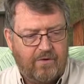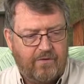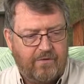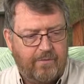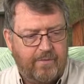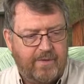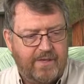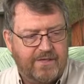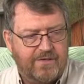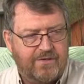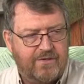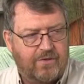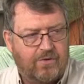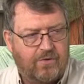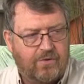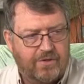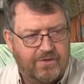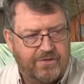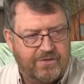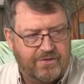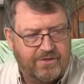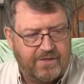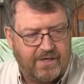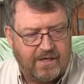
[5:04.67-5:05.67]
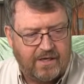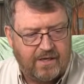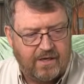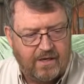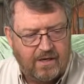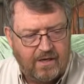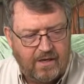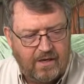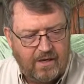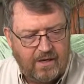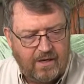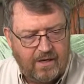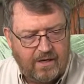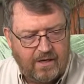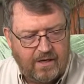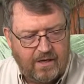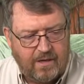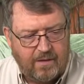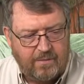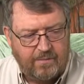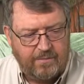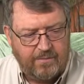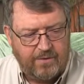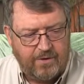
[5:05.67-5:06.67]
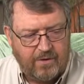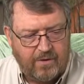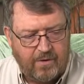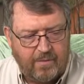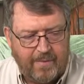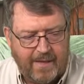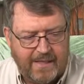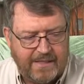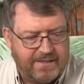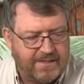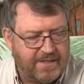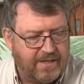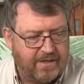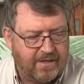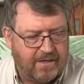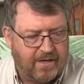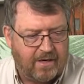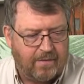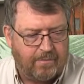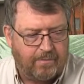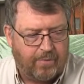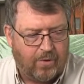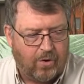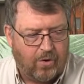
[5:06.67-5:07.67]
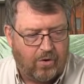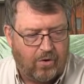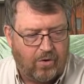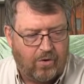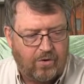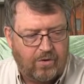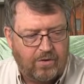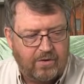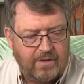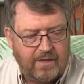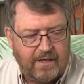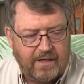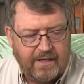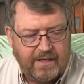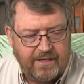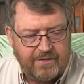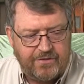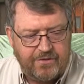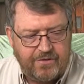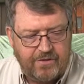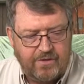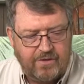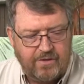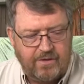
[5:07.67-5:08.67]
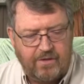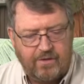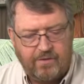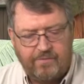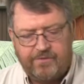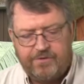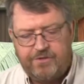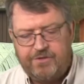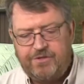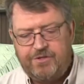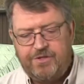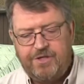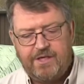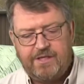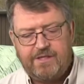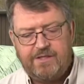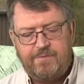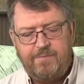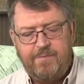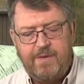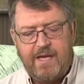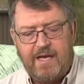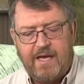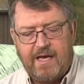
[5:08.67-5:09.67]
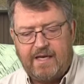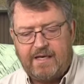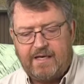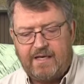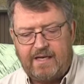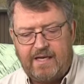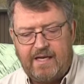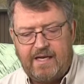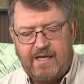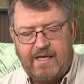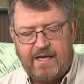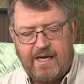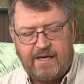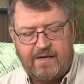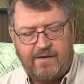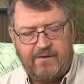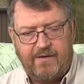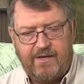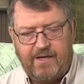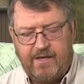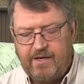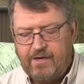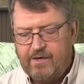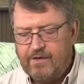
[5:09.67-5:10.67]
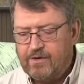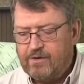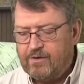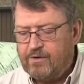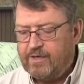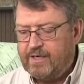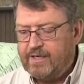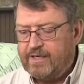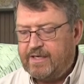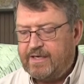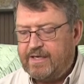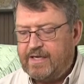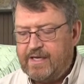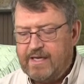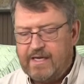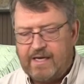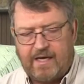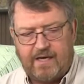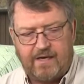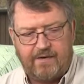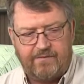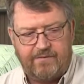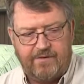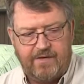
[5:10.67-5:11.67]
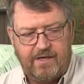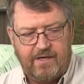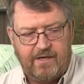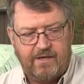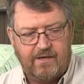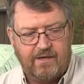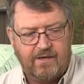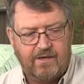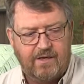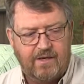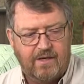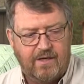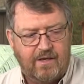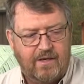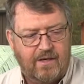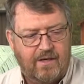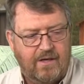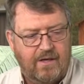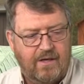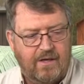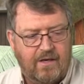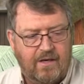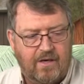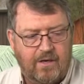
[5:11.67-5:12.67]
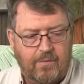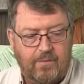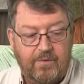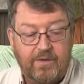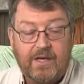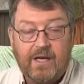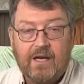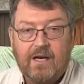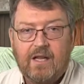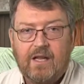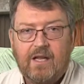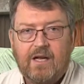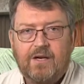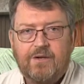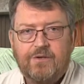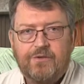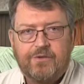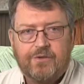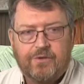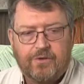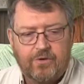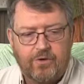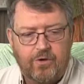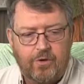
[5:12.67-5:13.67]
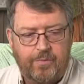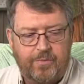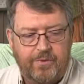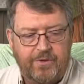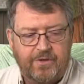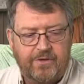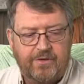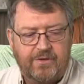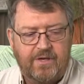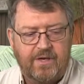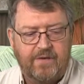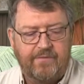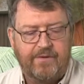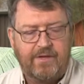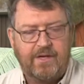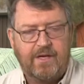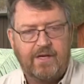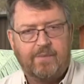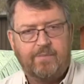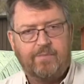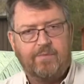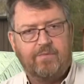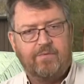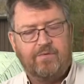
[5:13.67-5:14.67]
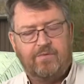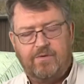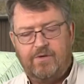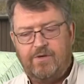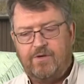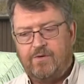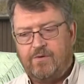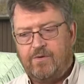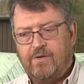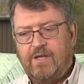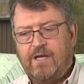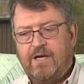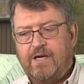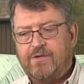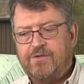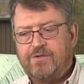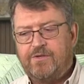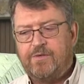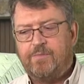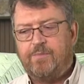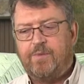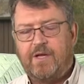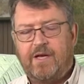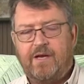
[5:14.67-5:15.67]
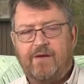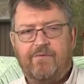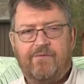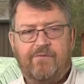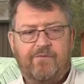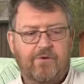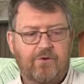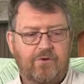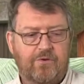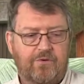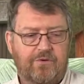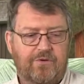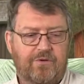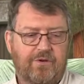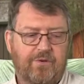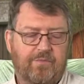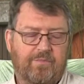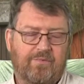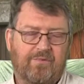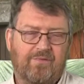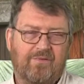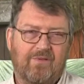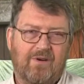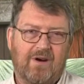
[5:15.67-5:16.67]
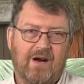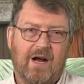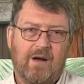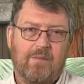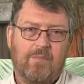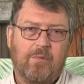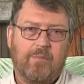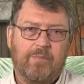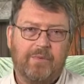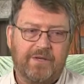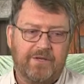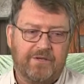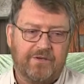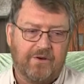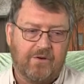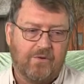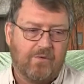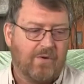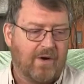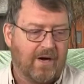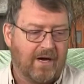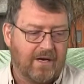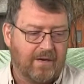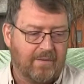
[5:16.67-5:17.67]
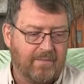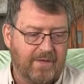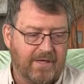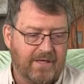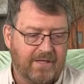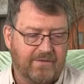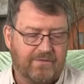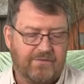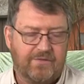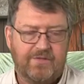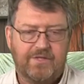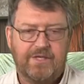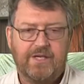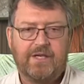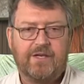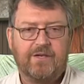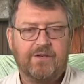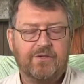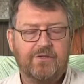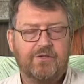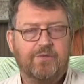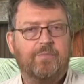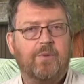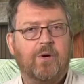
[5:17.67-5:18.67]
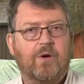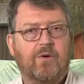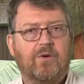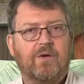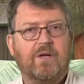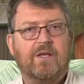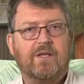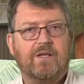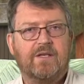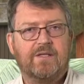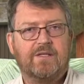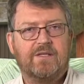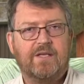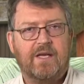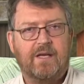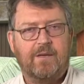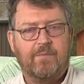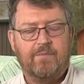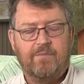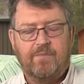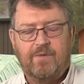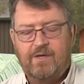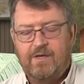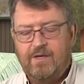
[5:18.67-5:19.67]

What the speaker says: of them is, of course, is our a mess kit or our bowl. I guess if it's just me, I could eat out of here or I could eat out of here. We got a large group and you're divvying up a large supply of food. You probably don't want to be sticking your spoon in the same